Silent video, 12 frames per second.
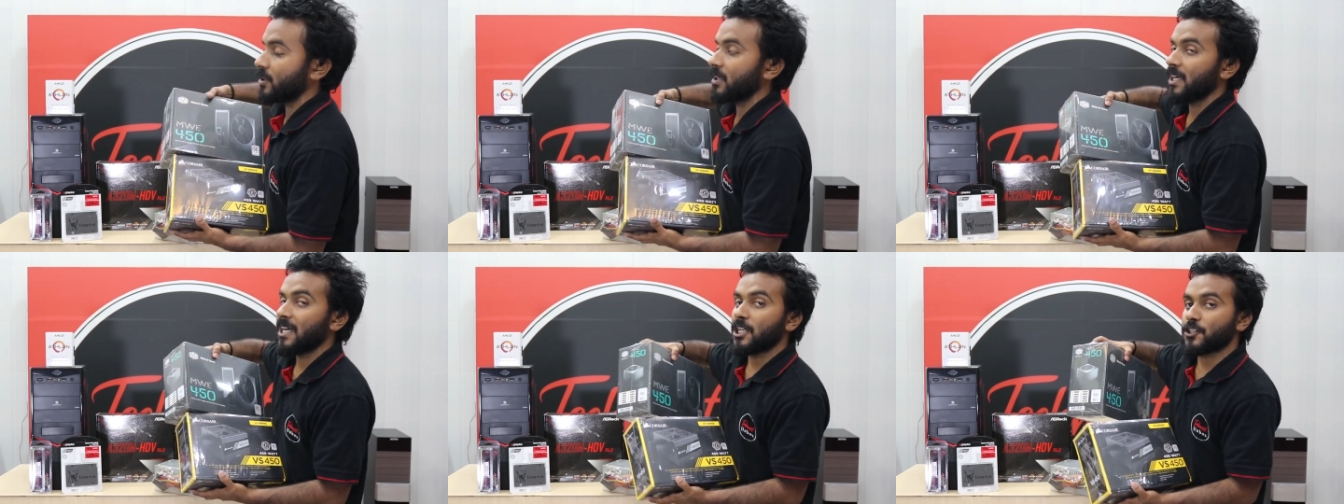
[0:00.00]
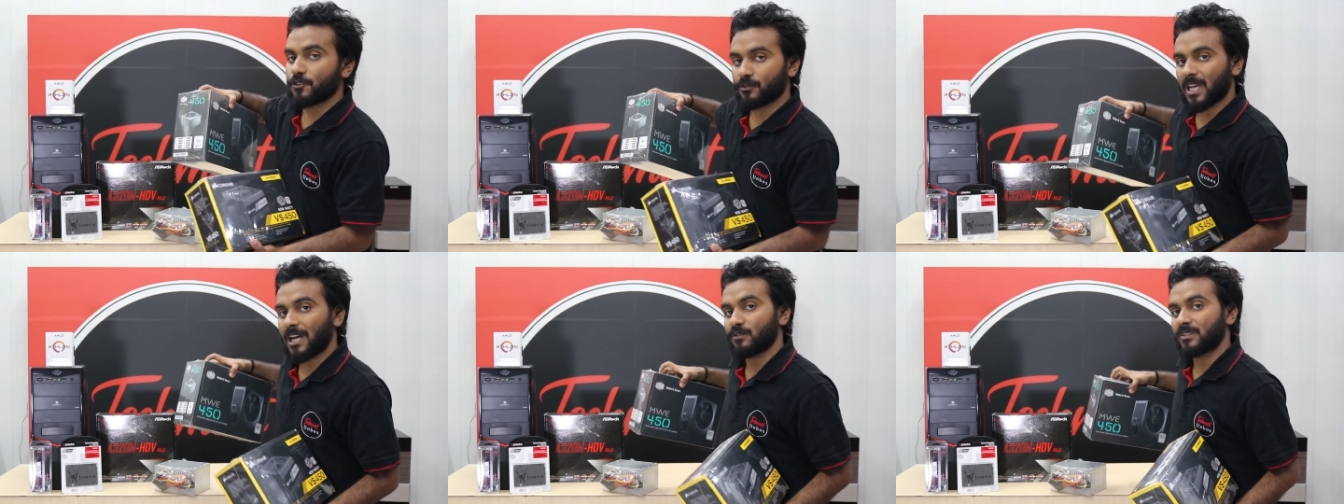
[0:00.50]
for two
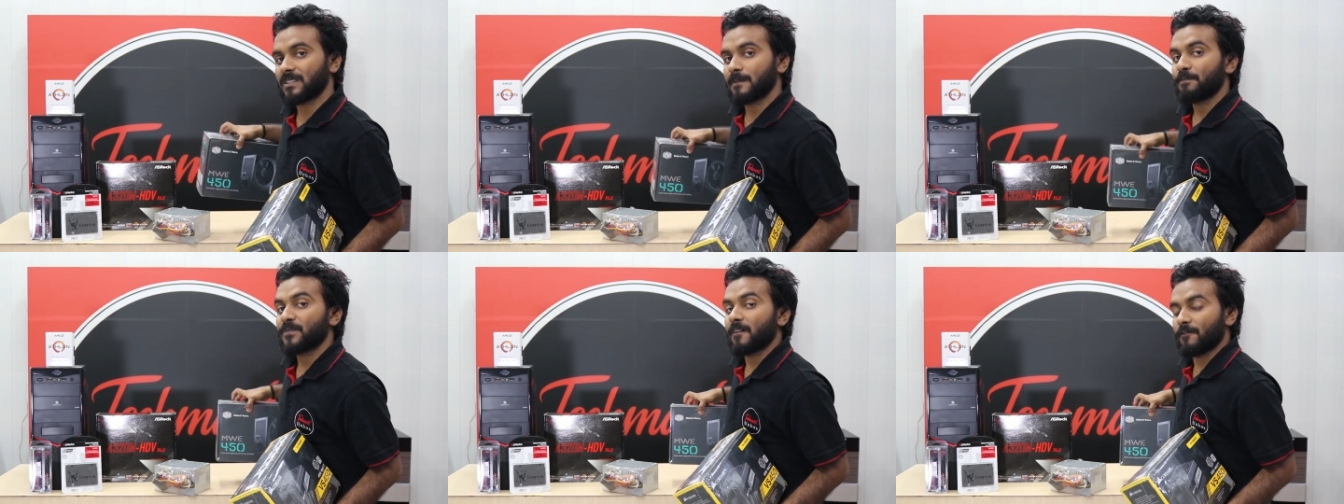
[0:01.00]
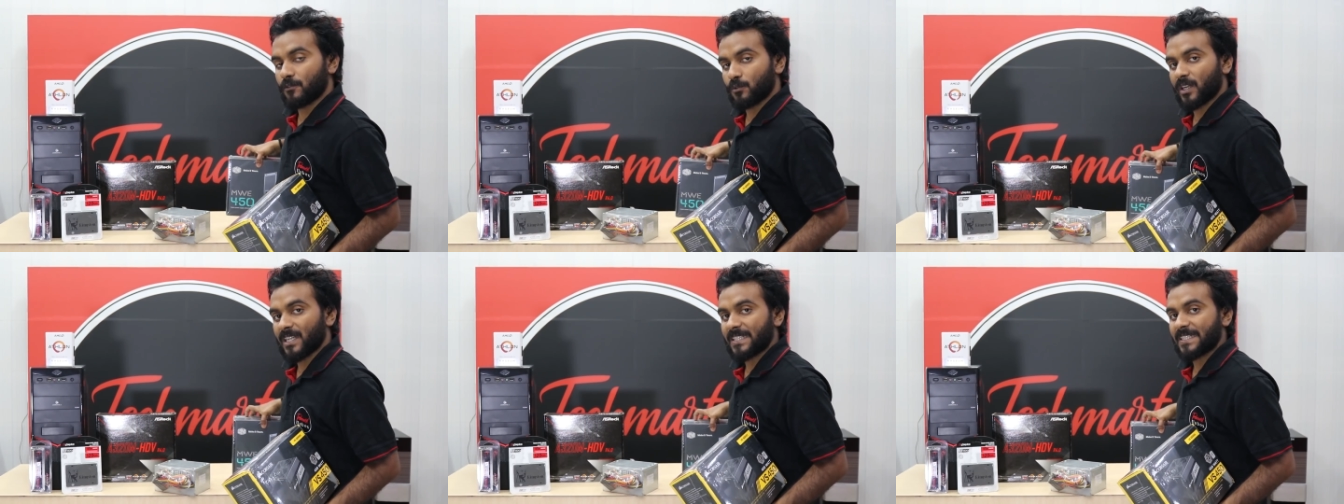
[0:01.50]
thousand
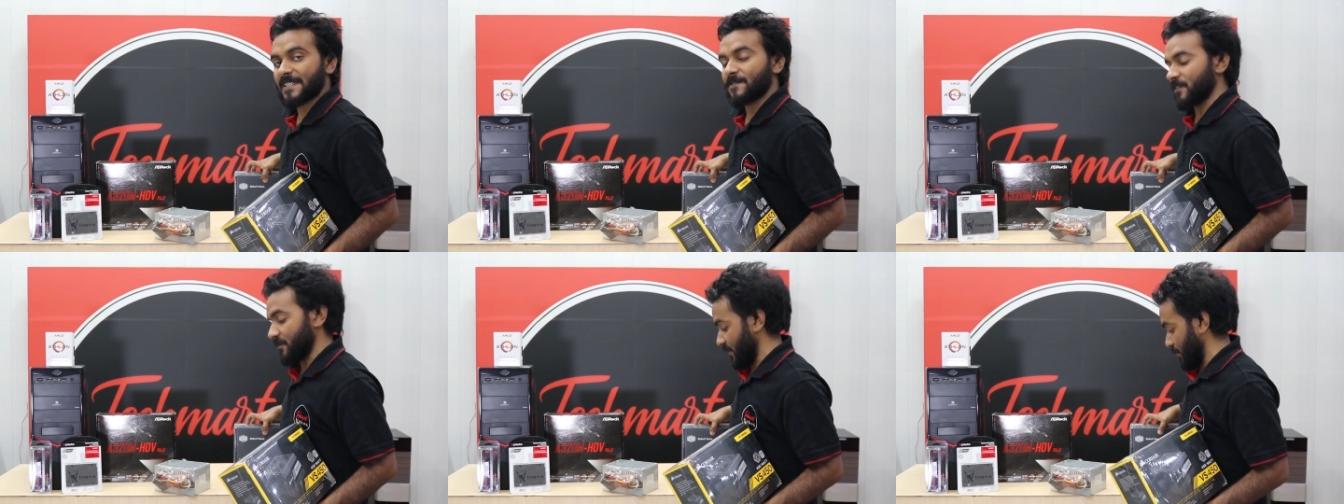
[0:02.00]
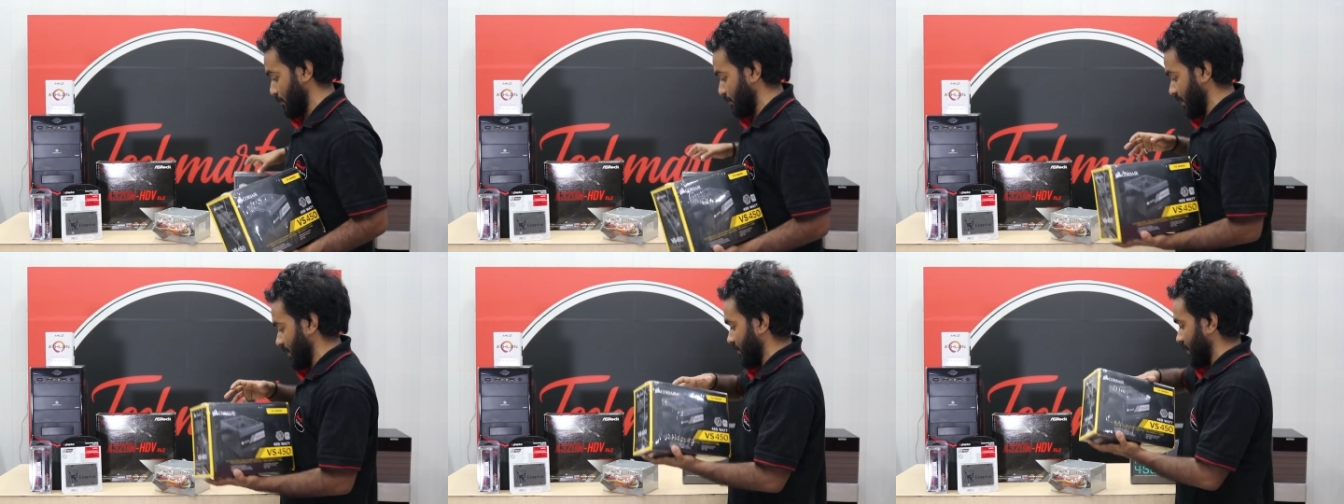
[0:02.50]
four hundred fifty
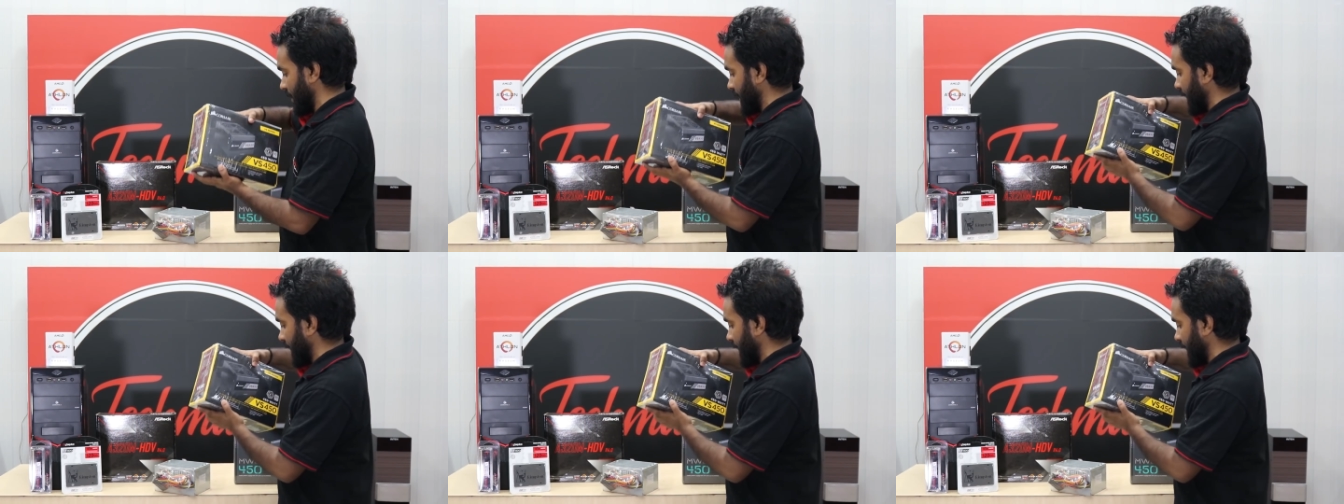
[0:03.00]
rupees.